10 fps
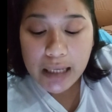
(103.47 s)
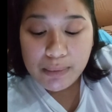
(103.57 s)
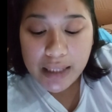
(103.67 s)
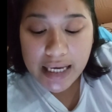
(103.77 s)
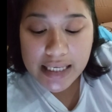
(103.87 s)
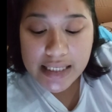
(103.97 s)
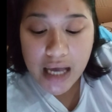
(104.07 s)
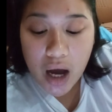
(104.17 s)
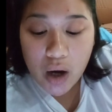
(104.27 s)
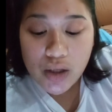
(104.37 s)
plays
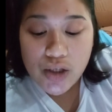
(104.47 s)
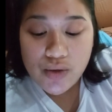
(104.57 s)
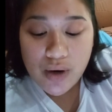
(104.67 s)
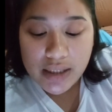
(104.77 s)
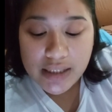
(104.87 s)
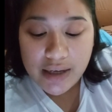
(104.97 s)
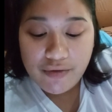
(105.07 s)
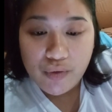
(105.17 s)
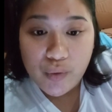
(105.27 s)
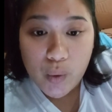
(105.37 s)
a constructive